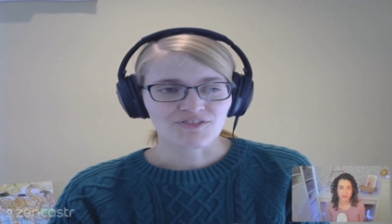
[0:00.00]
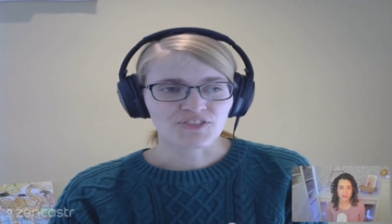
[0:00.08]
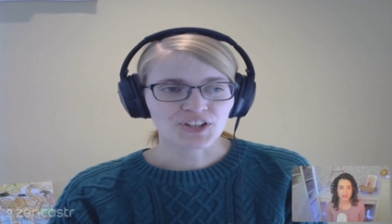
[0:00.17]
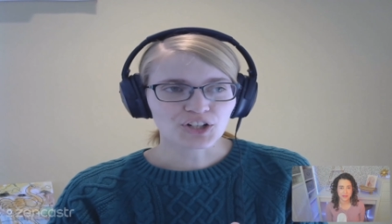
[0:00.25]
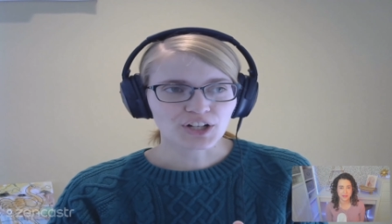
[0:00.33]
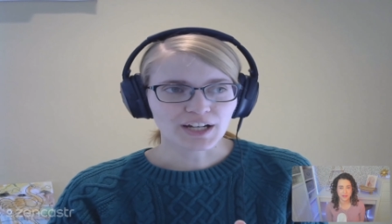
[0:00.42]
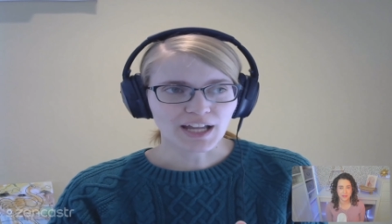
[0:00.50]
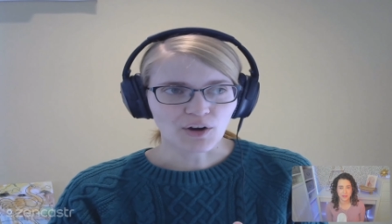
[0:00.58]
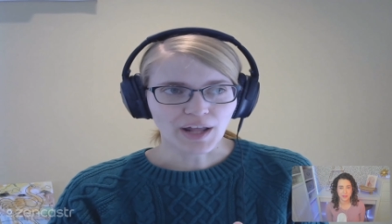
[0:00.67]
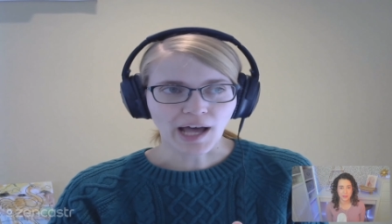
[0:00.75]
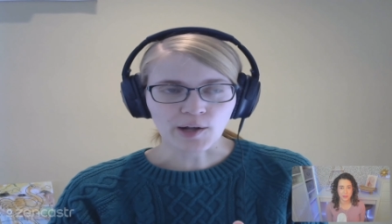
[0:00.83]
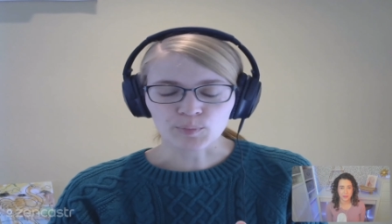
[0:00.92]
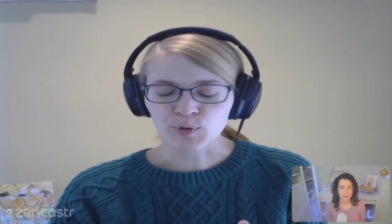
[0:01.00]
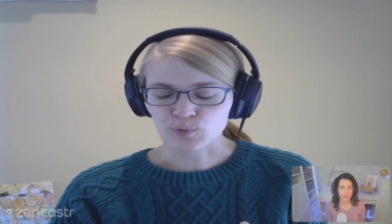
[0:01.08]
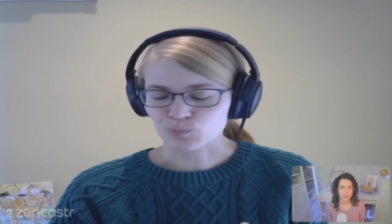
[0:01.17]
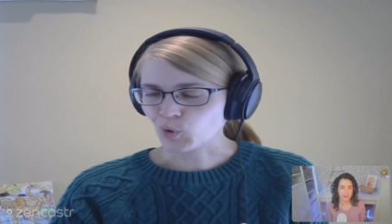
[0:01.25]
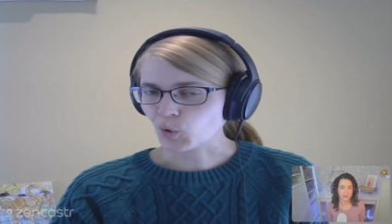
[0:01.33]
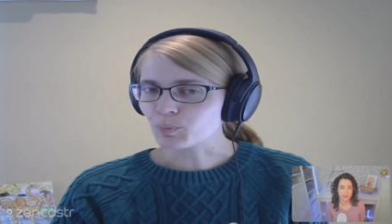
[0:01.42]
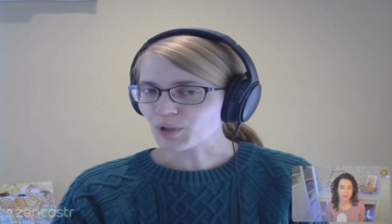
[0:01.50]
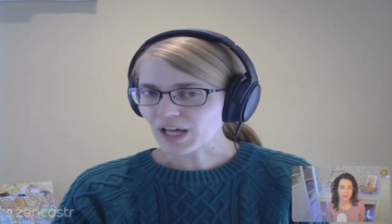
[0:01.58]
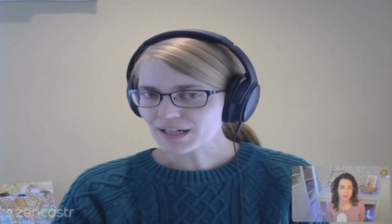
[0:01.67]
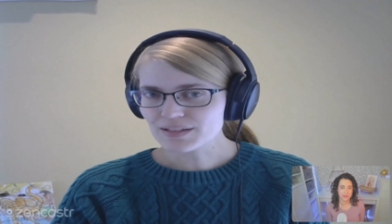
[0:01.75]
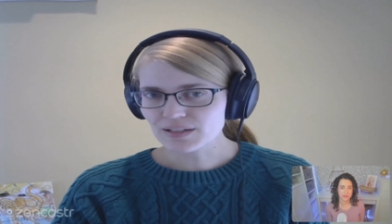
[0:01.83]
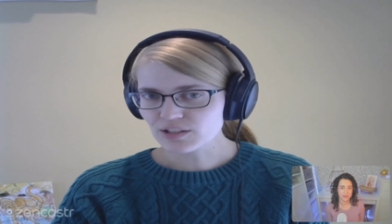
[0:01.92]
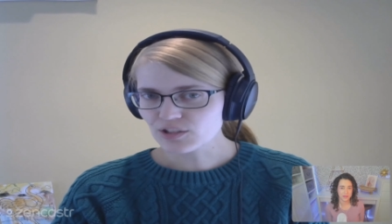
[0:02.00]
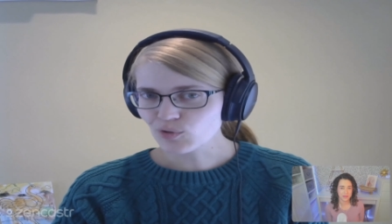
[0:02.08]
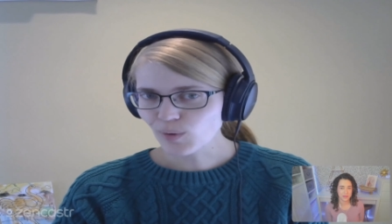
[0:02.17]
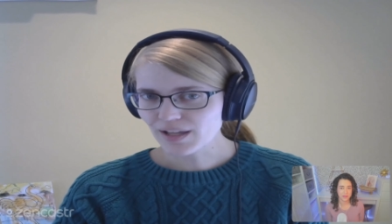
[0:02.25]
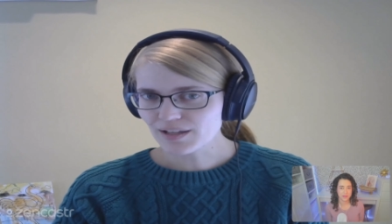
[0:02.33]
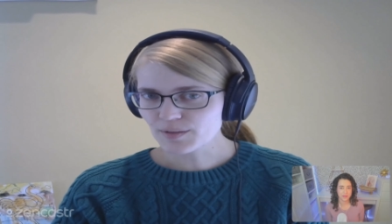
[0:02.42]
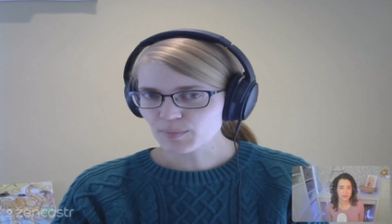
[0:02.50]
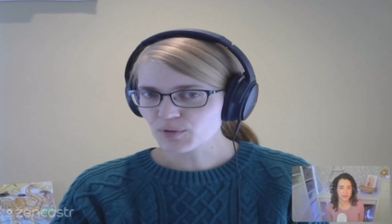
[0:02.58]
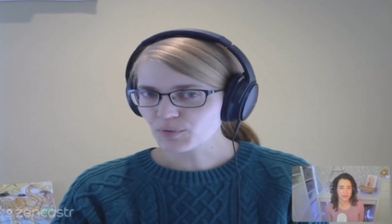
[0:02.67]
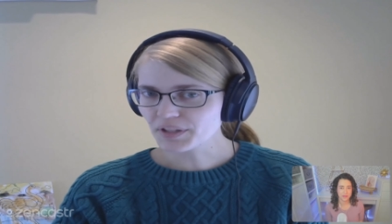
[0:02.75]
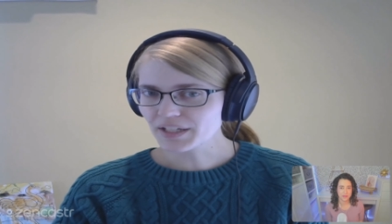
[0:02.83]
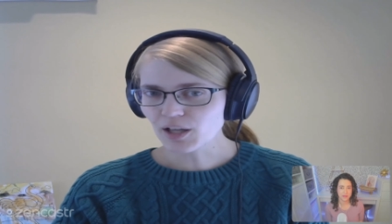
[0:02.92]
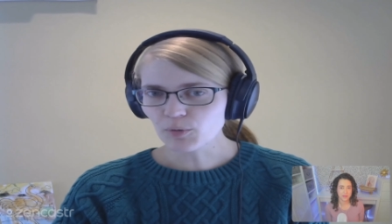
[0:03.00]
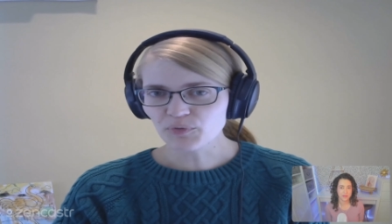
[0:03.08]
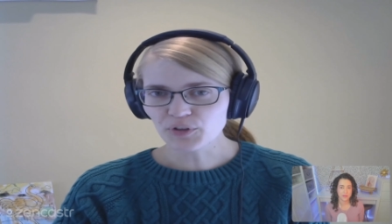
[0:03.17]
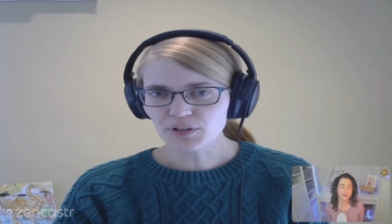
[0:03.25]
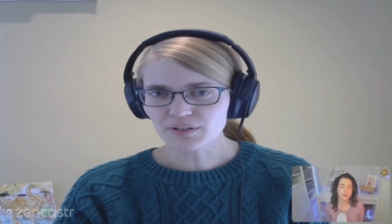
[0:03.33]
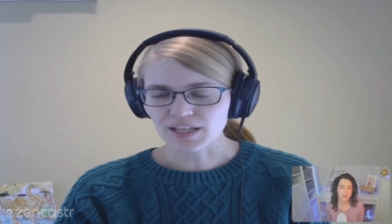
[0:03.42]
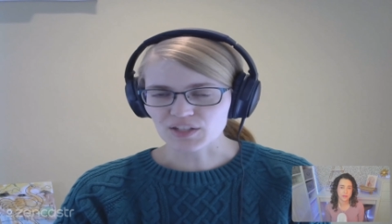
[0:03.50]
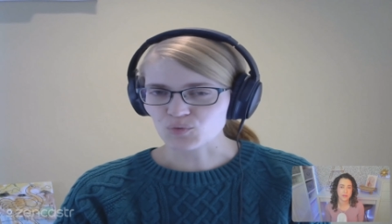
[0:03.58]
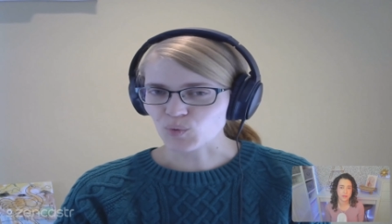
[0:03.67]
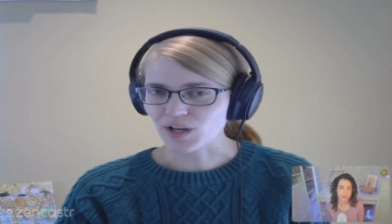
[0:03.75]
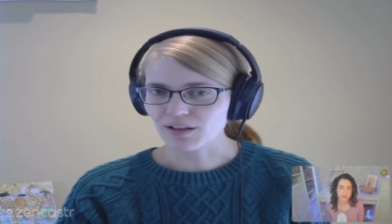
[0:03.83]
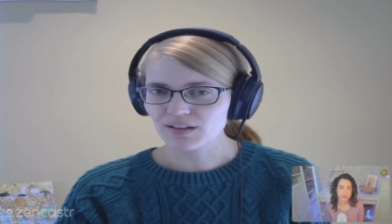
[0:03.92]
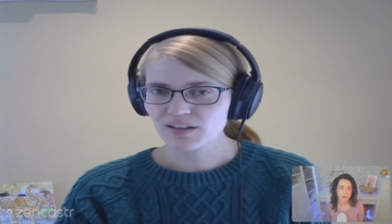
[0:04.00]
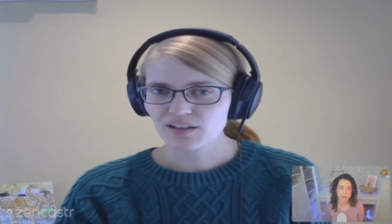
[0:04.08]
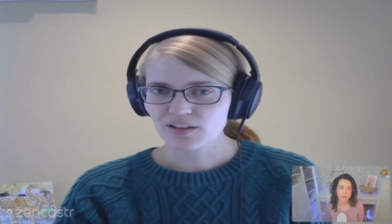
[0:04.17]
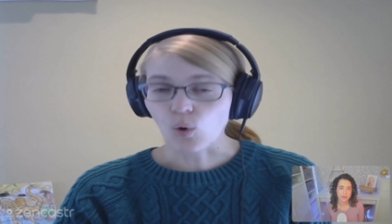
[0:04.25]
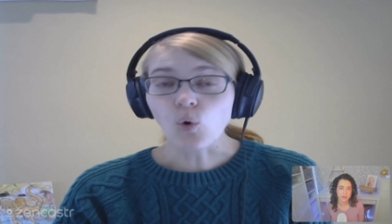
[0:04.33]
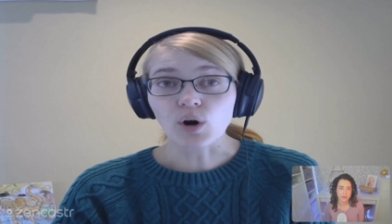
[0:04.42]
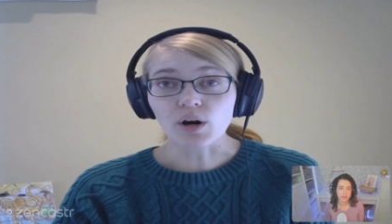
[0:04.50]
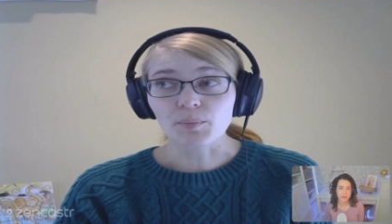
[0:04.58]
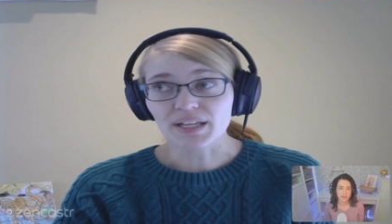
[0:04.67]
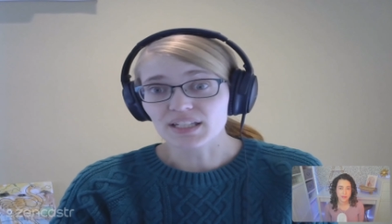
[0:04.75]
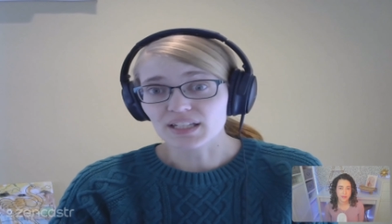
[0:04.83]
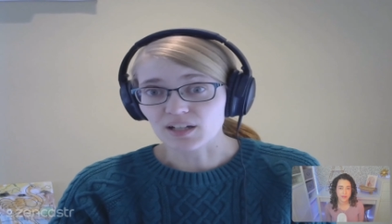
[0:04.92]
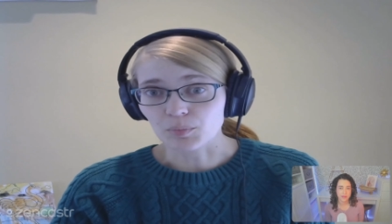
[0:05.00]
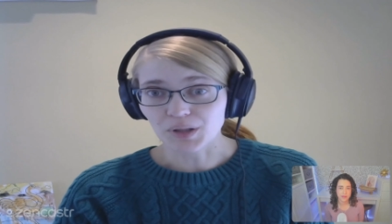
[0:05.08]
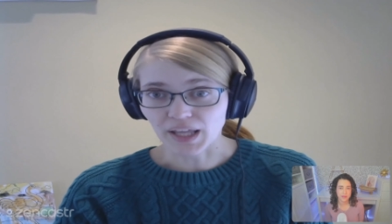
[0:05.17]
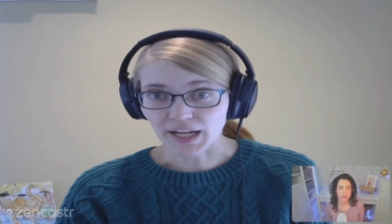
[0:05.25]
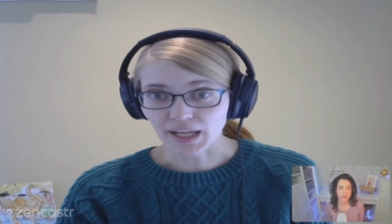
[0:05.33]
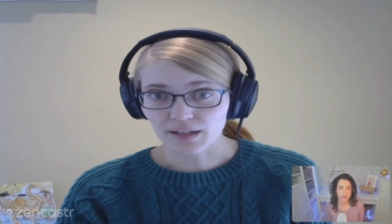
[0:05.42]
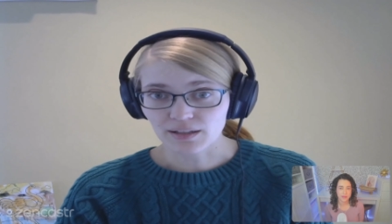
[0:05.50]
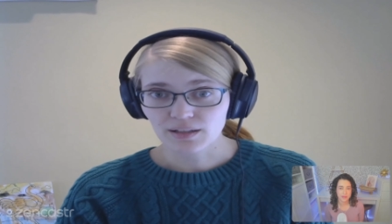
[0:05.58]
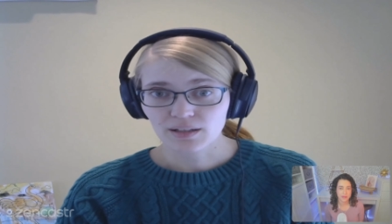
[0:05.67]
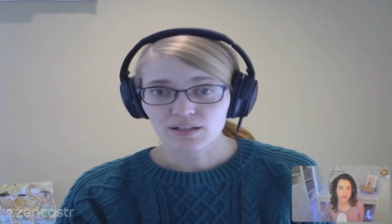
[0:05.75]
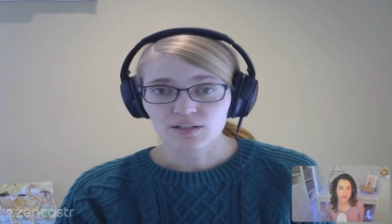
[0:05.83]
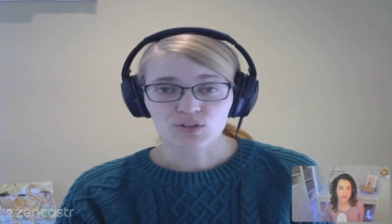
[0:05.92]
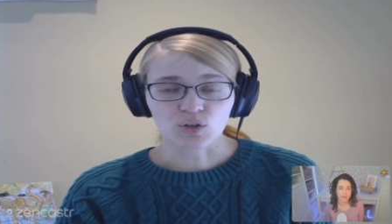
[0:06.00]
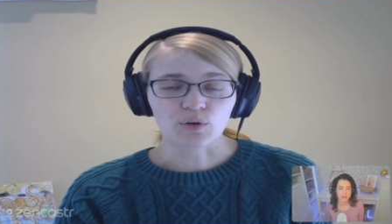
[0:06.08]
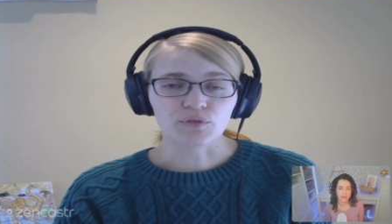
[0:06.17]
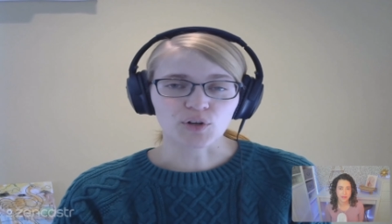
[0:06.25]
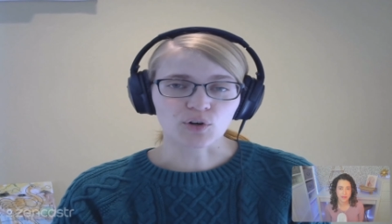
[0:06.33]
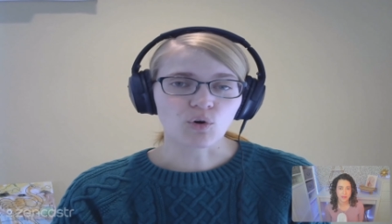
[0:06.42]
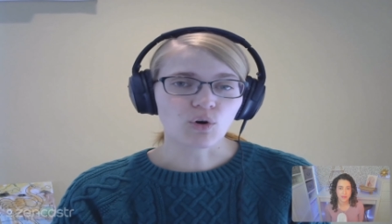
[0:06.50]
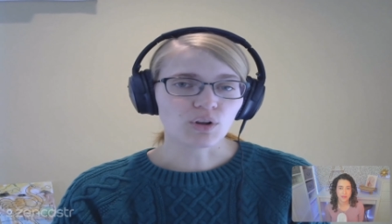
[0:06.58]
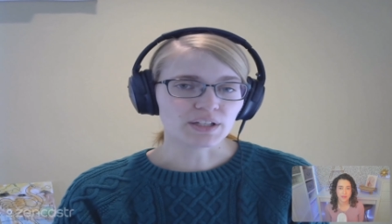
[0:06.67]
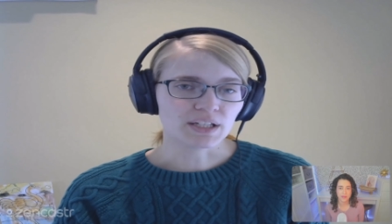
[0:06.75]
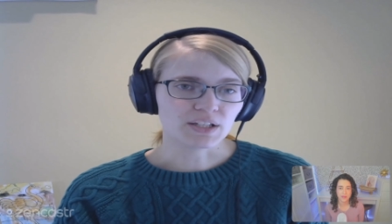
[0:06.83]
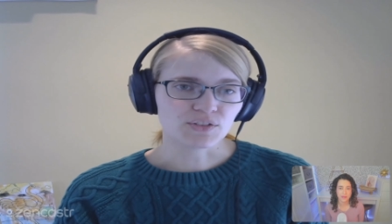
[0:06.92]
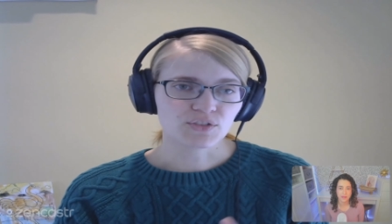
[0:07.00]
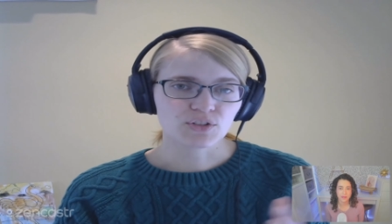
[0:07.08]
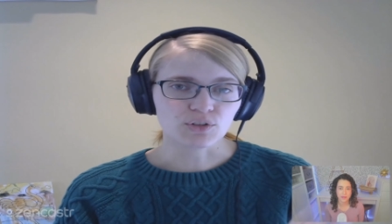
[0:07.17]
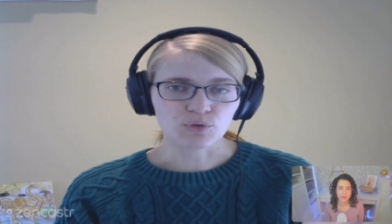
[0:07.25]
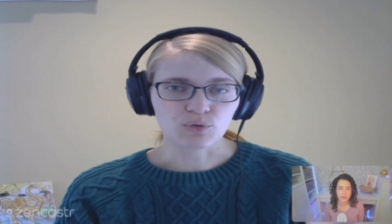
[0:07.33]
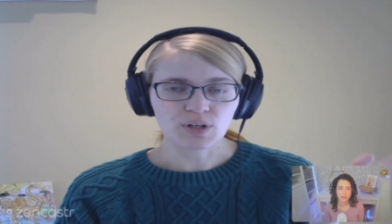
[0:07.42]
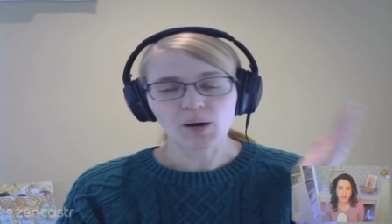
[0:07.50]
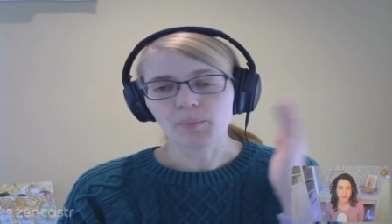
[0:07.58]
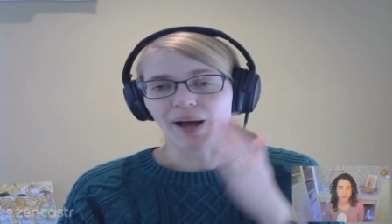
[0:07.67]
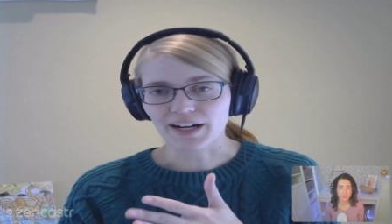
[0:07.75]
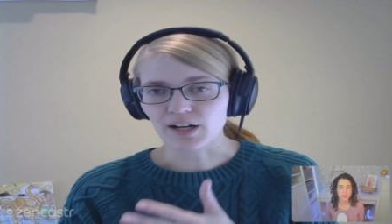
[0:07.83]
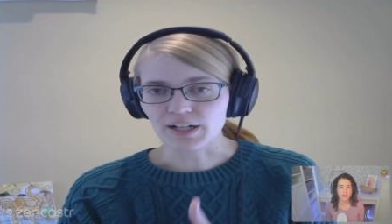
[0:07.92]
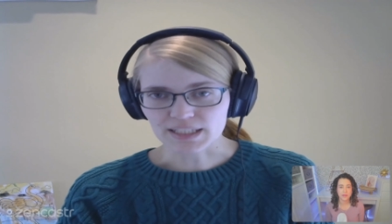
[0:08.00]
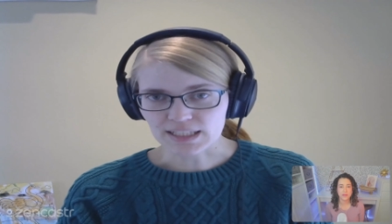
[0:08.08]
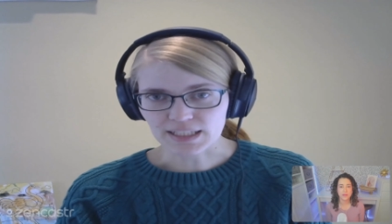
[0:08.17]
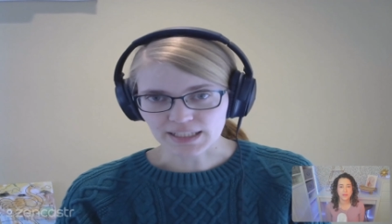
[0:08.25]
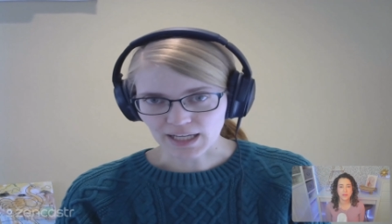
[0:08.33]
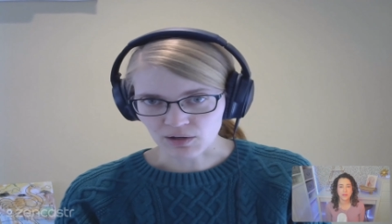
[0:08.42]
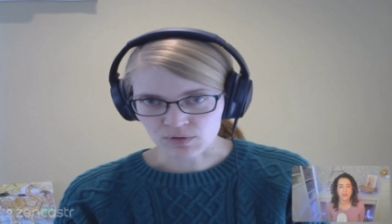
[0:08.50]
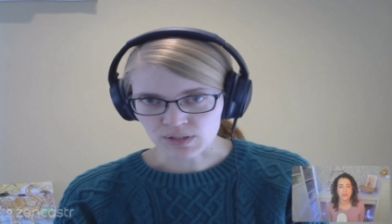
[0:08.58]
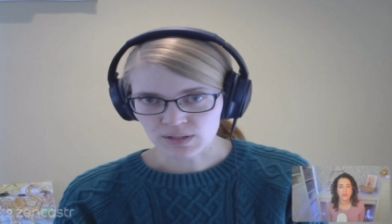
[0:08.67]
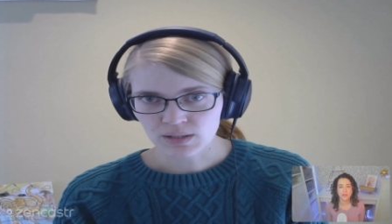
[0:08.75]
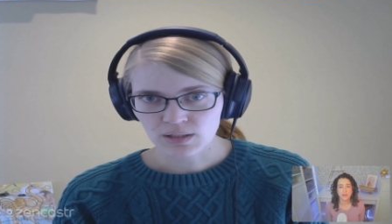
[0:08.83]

figuring out how to put roadblocks in your way can be really helpful as well, or making a plan. So if your goal is to cut back on eating out,